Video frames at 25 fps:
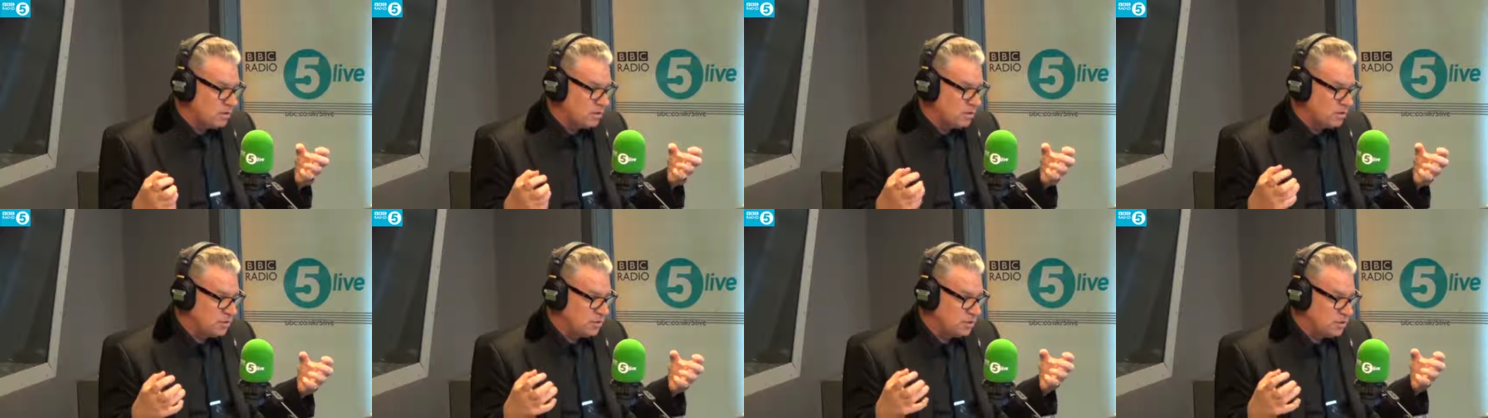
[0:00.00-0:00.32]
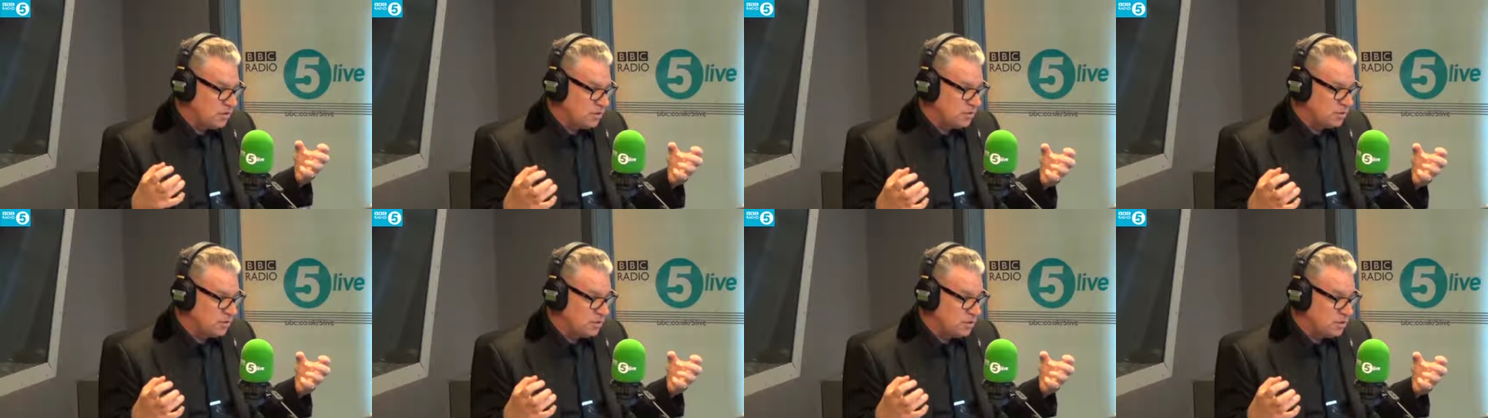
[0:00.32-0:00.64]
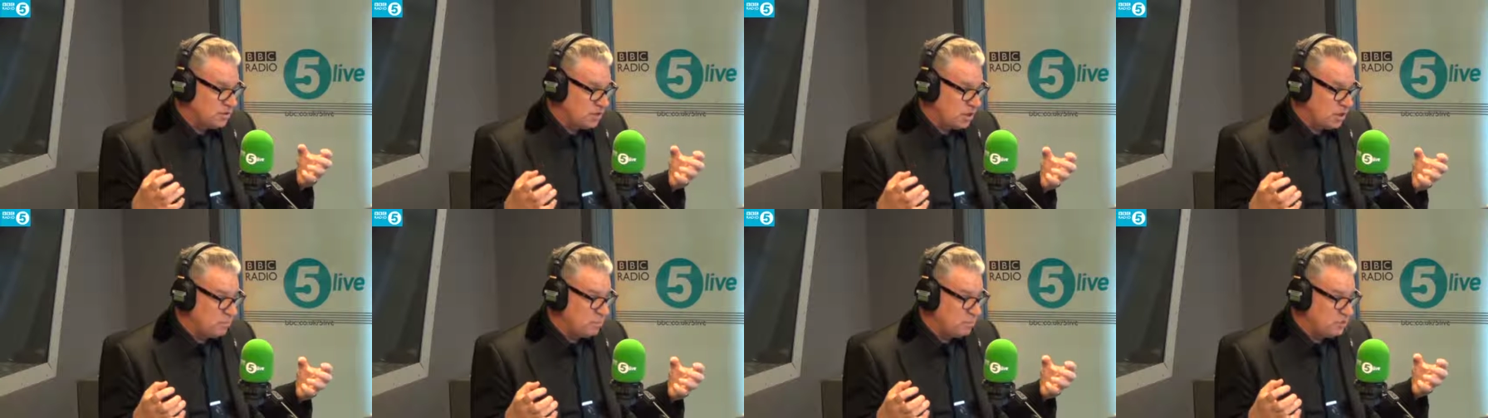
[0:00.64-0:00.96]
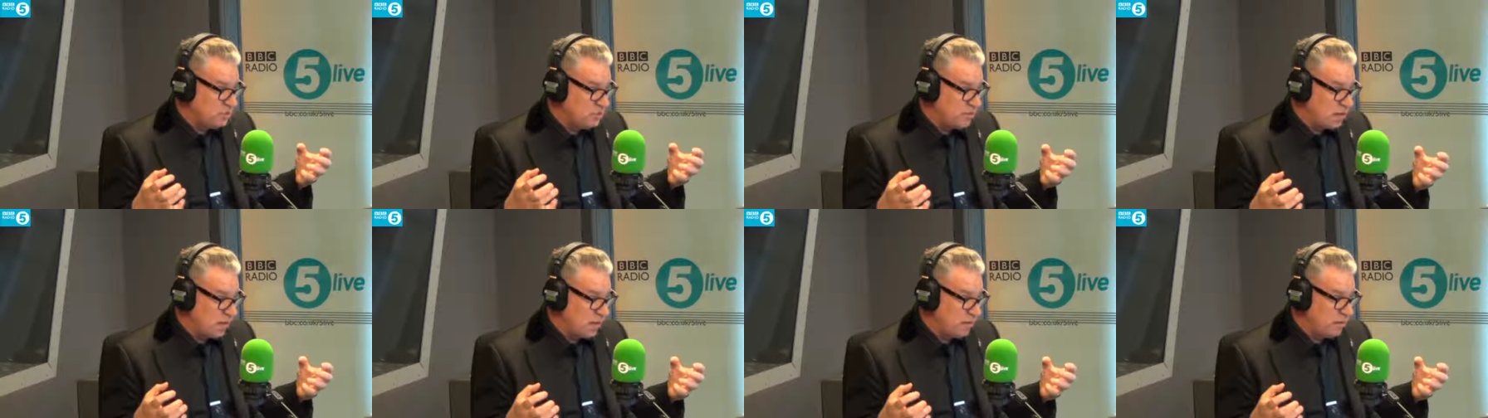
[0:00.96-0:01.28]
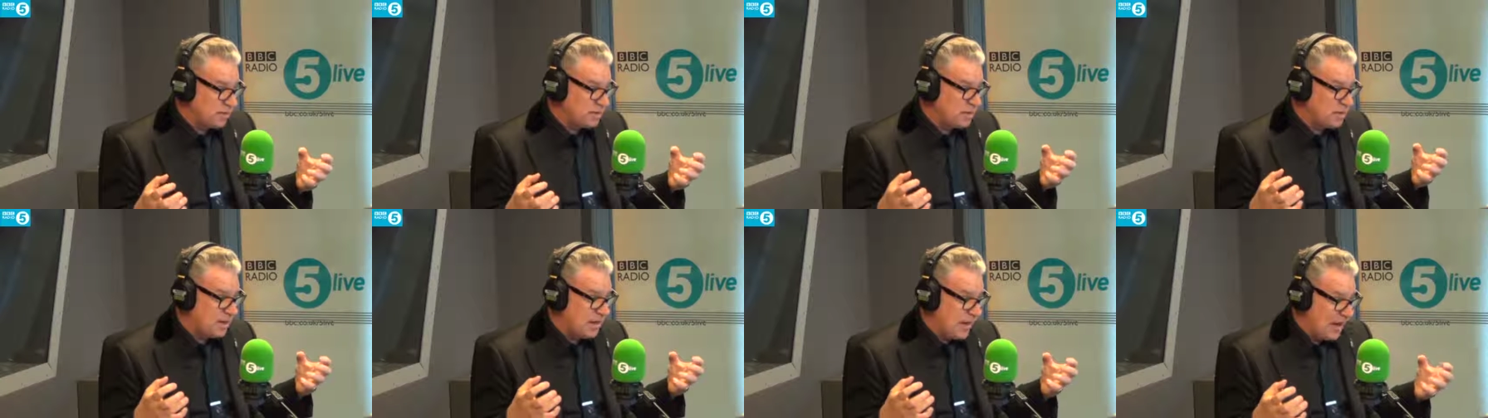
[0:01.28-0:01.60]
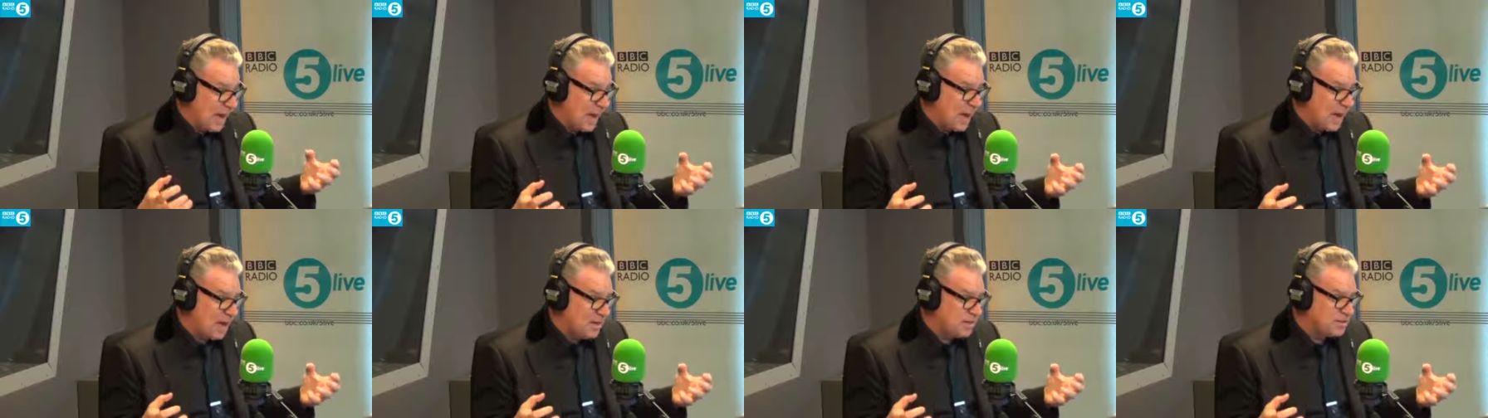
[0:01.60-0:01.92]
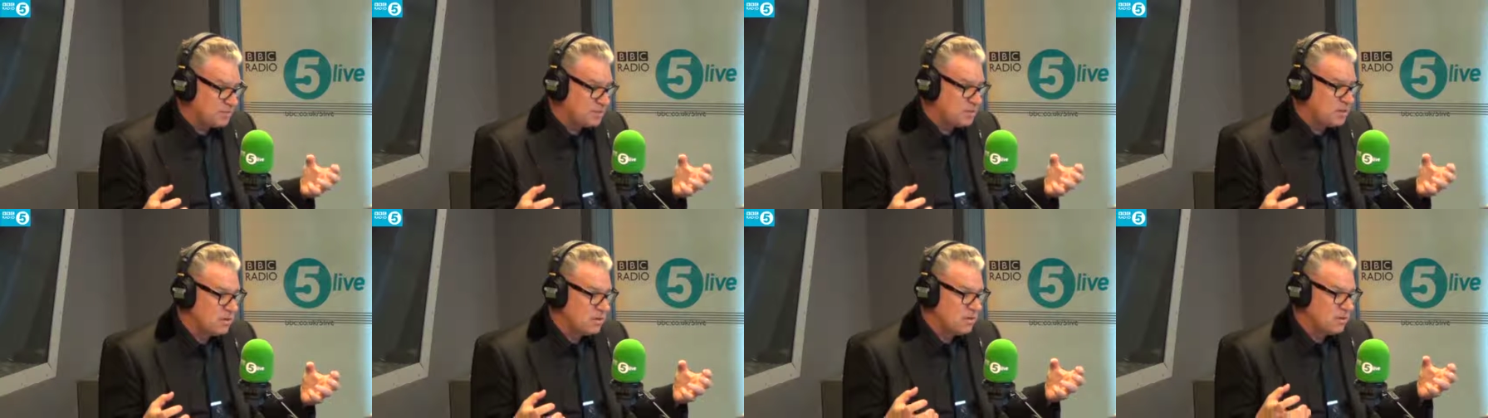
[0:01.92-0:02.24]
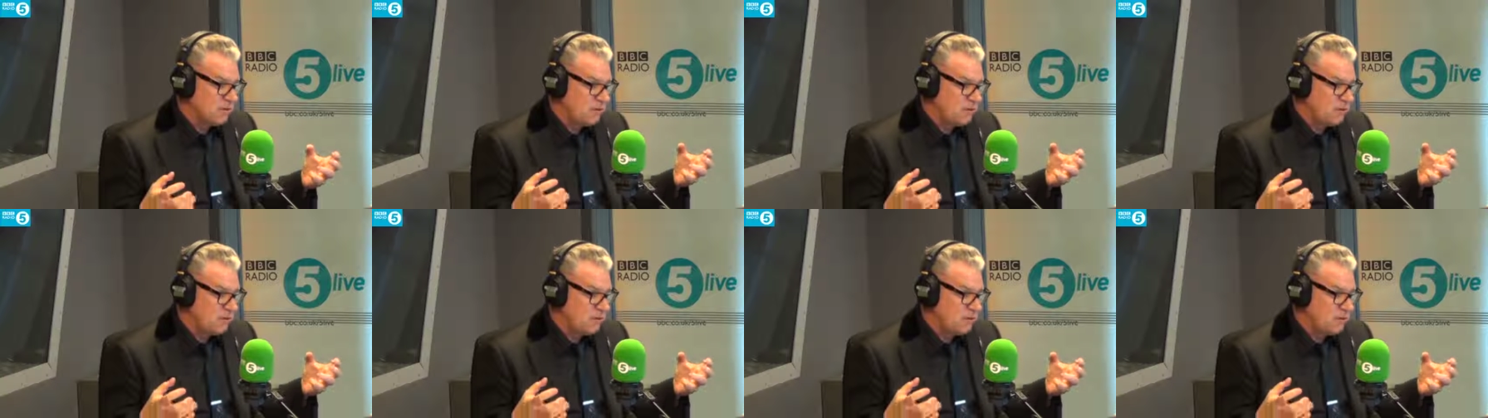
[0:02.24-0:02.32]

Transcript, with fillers: that Geraldine James's character has